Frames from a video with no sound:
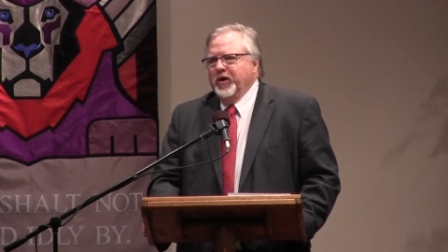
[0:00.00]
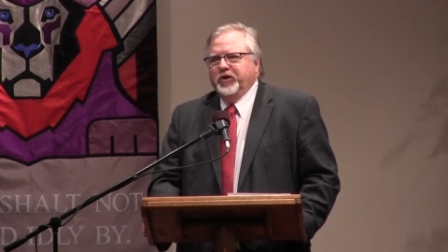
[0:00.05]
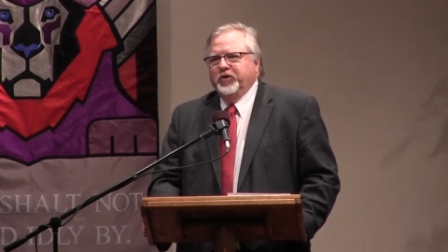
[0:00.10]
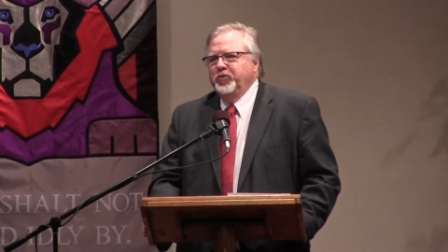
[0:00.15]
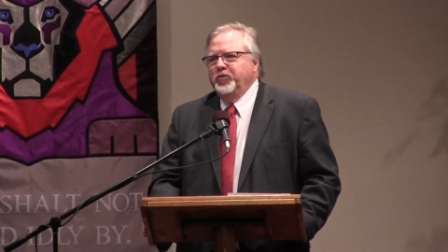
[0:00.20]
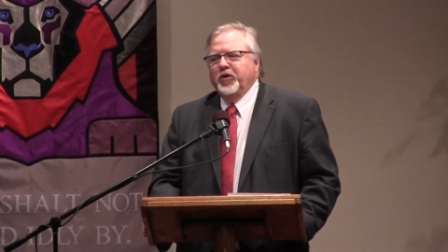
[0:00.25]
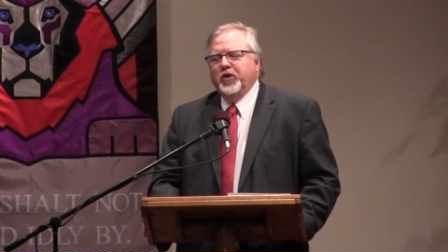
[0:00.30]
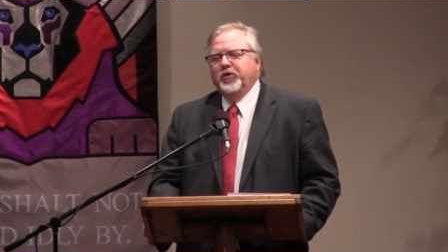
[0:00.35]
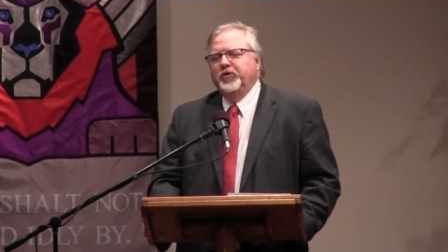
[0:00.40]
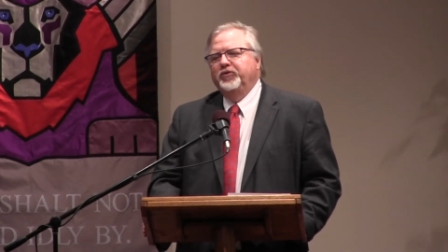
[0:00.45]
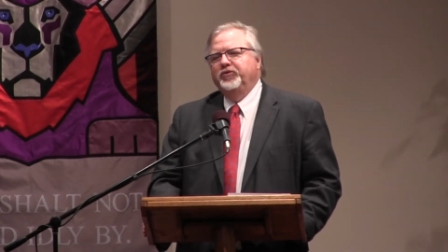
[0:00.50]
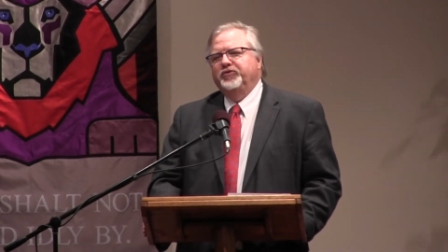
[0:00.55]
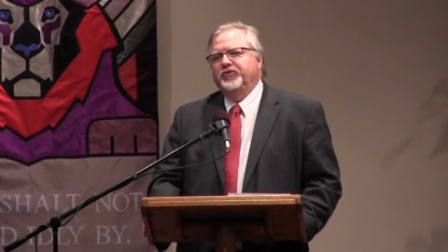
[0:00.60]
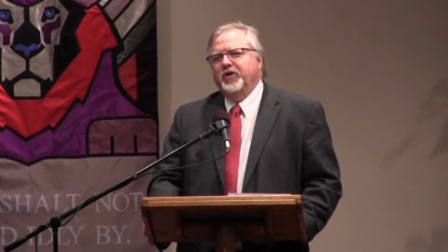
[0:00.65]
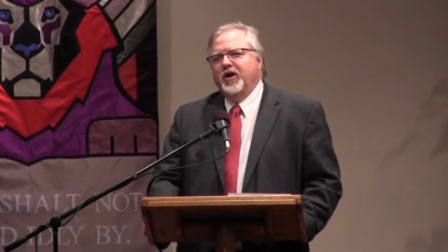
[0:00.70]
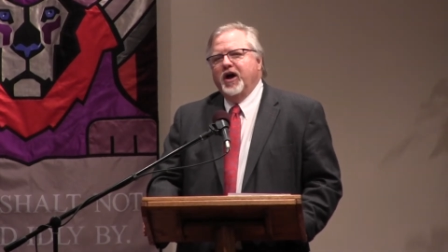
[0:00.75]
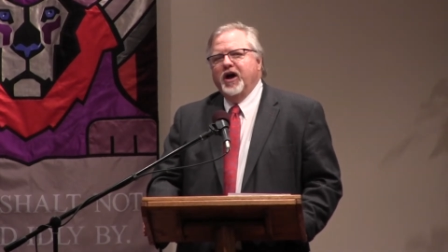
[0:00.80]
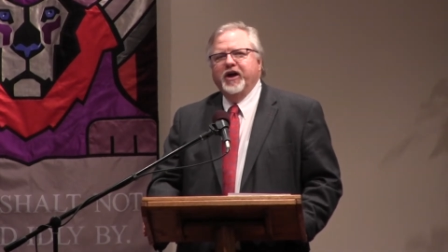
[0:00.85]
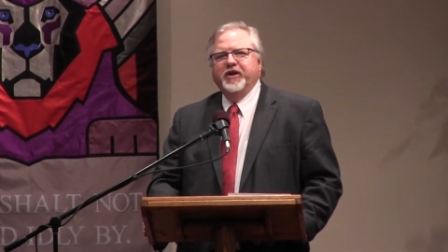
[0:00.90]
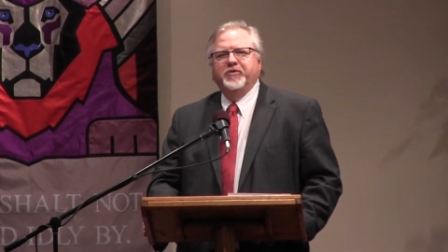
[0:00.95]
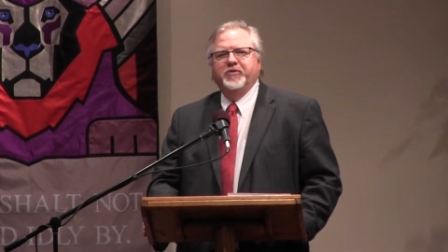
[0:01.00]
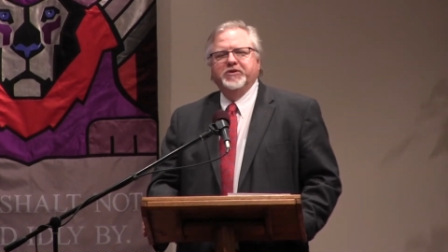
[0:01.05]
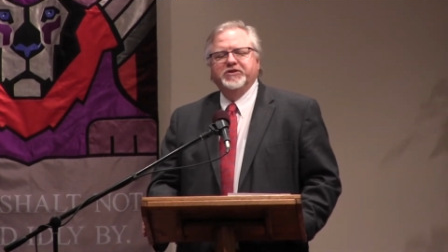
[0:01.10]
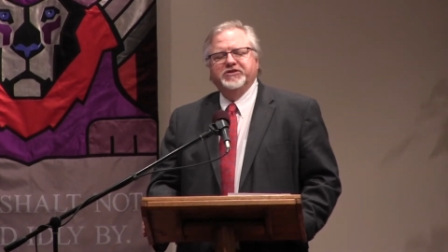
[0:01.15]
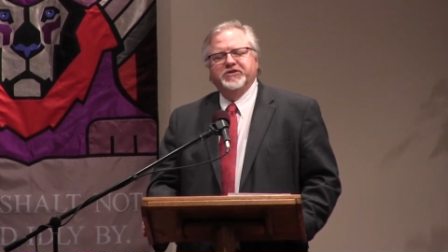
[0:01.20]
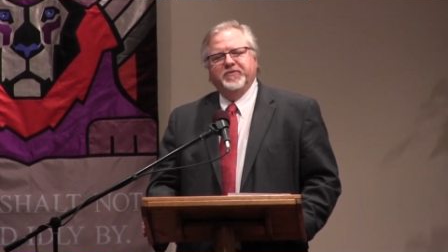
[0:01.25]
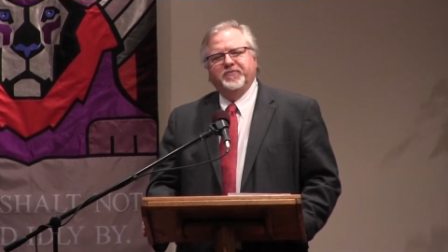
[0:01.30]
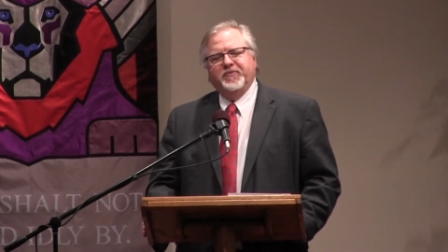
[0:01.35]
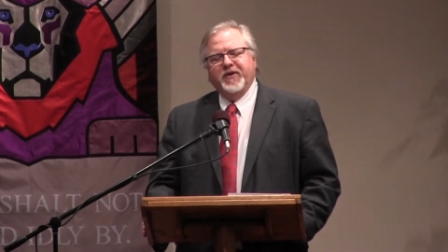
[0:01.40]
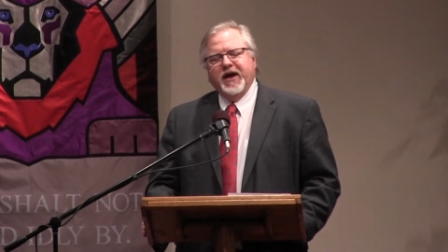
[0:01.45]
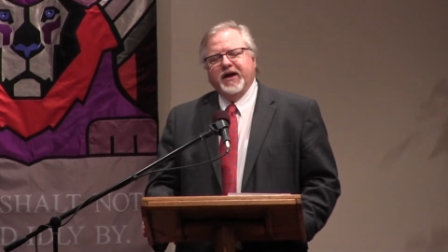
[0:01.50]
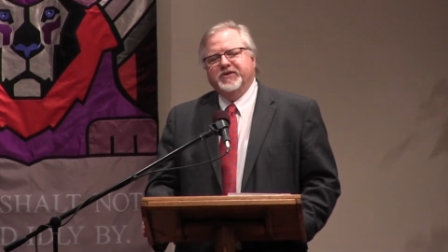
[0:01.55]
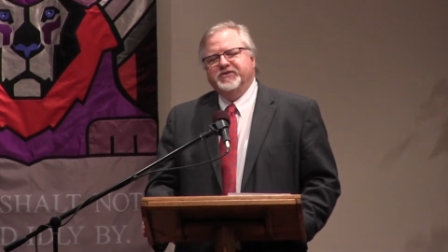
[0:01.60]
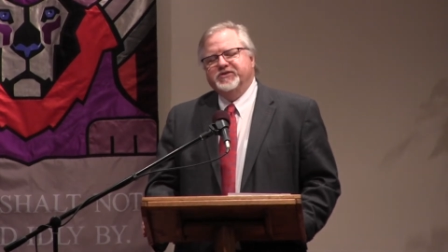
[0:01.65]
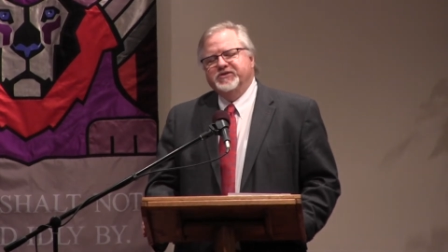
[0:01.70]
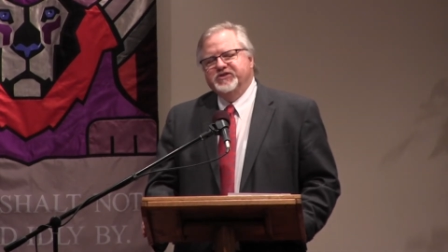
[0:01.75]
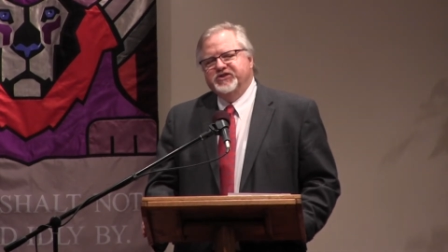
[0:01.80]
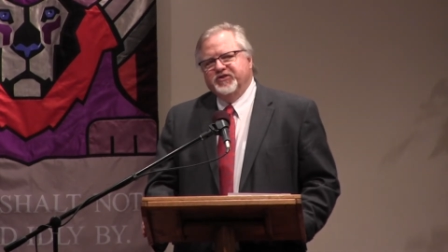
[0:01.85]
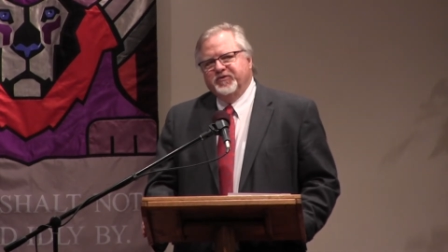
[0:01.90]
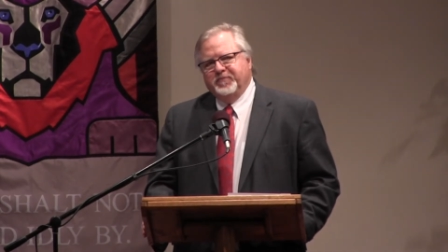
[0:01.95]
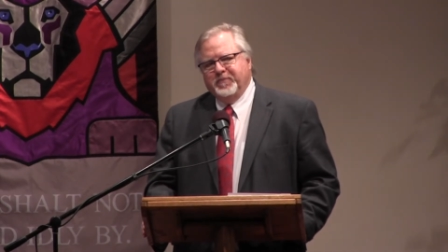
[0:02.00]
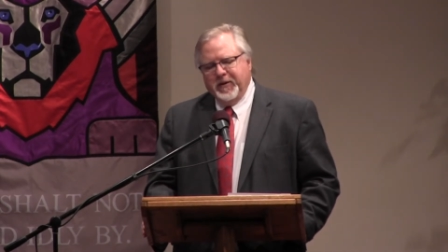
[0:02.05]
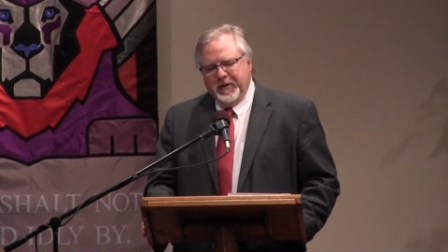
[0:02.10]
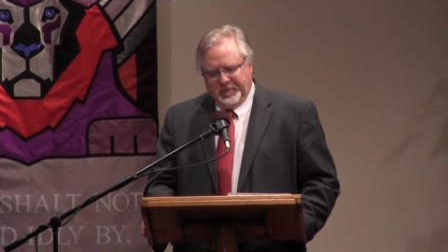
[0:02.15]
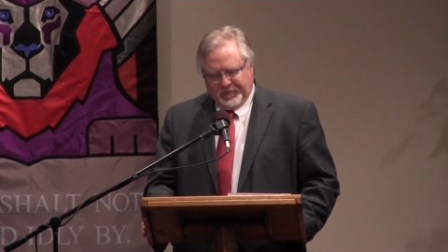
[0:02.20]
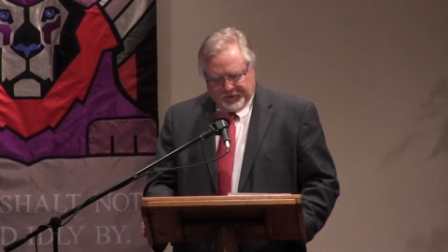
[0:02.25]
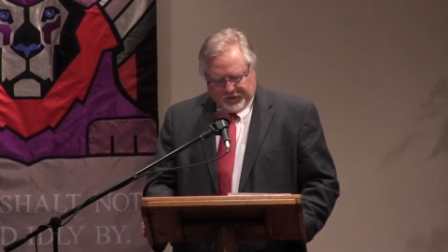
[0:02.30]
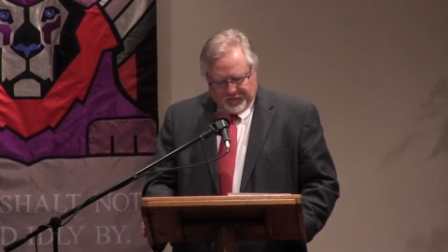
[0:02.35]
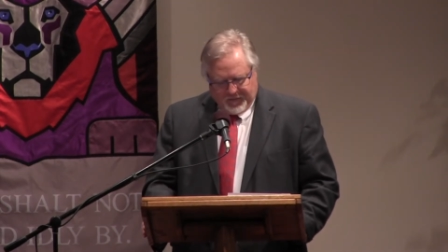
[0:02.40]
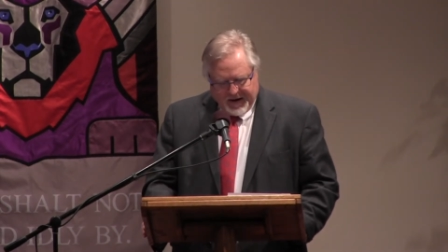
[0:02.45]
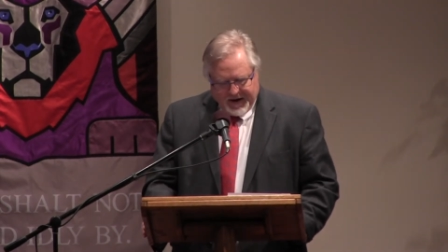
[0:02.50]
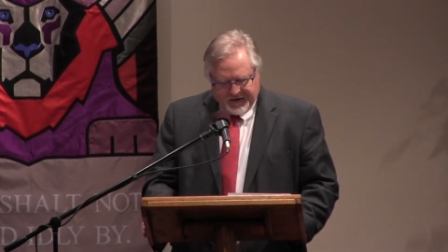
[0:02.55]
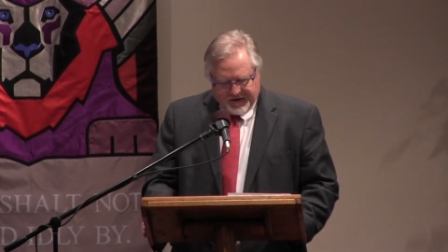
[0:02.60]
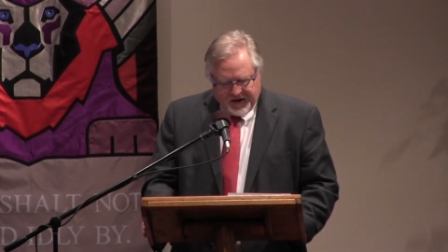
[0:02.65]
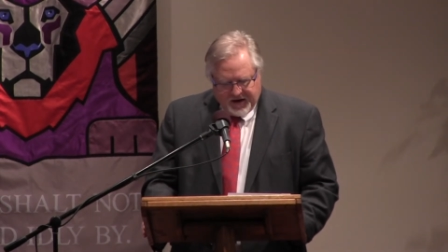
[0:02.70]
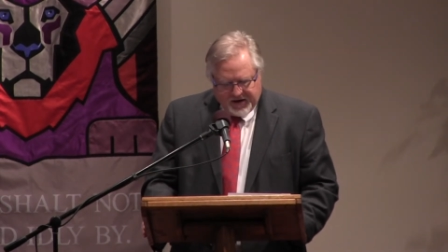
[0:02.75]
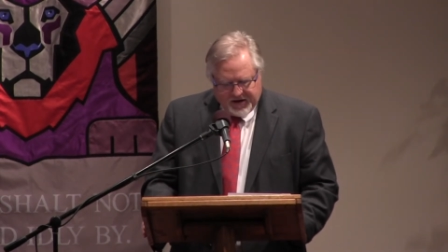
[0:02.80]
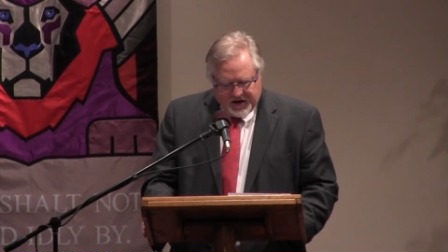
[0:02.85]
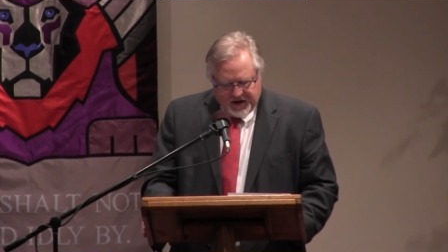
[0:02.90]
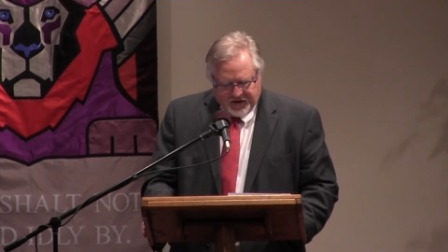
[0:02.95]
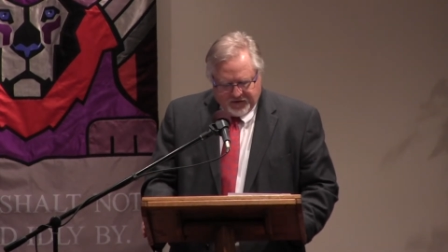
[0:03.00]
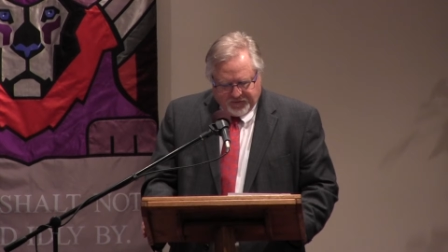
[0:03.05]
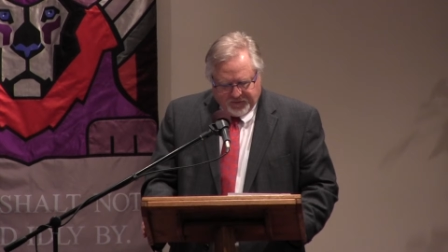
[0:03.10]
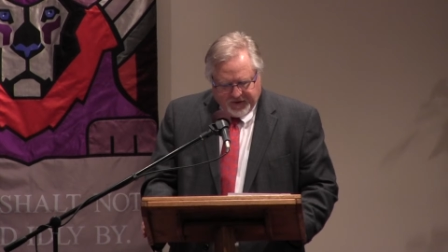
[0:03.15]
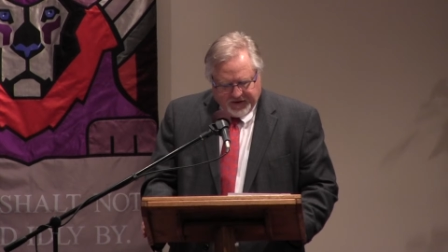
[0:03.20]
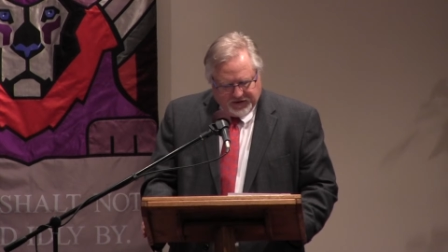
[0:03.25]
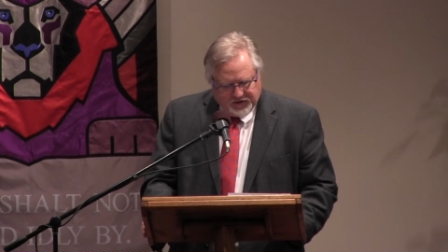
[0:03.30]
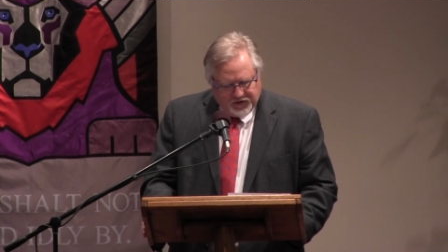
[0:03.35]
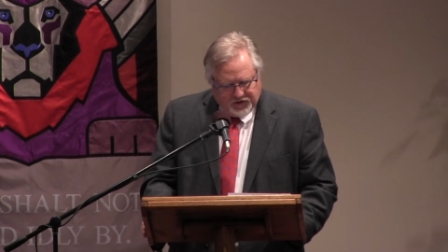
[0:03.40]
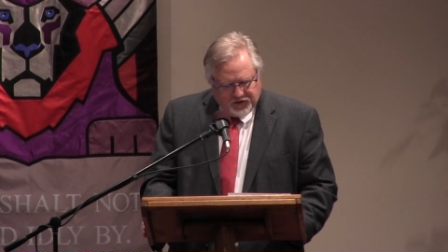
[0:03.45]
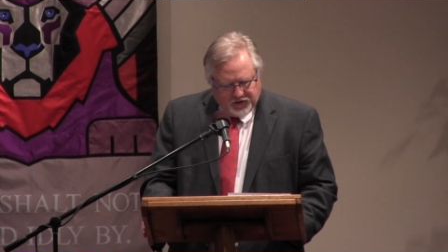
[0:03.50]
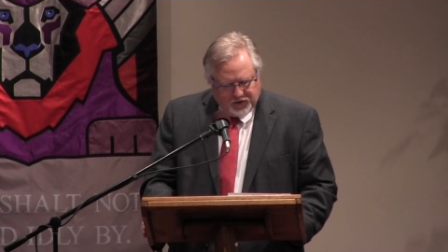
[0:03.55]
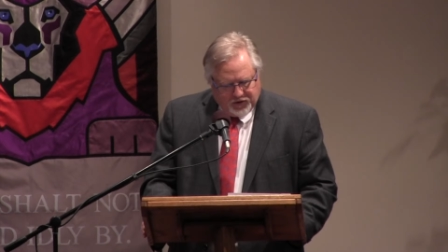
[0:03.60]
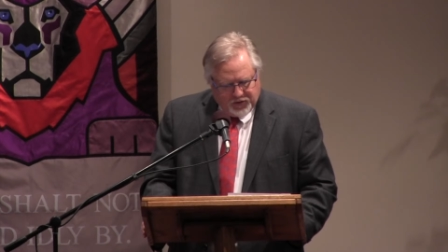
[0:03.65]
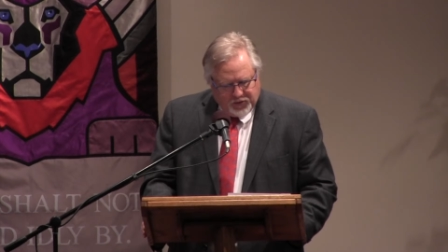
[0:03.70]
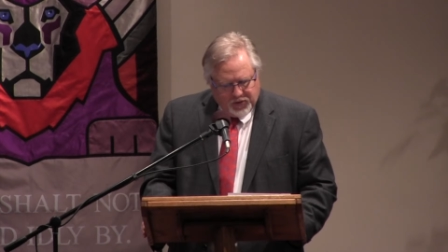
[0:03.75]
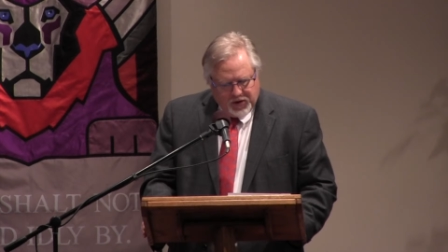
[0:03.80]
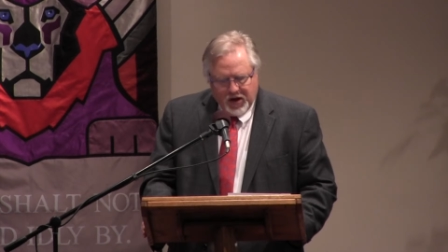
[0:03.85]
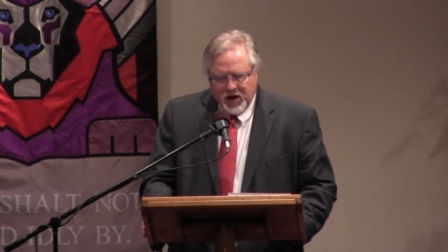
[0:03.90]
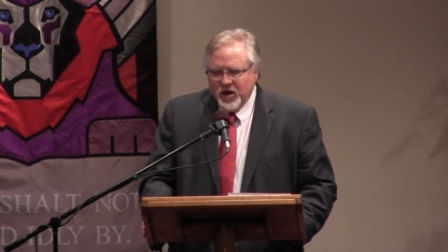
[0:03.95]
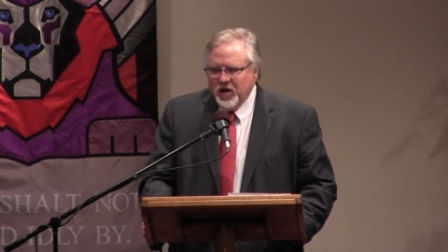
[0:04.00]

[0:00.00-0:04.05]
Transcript: what do those hundreds of thousands of people around our country do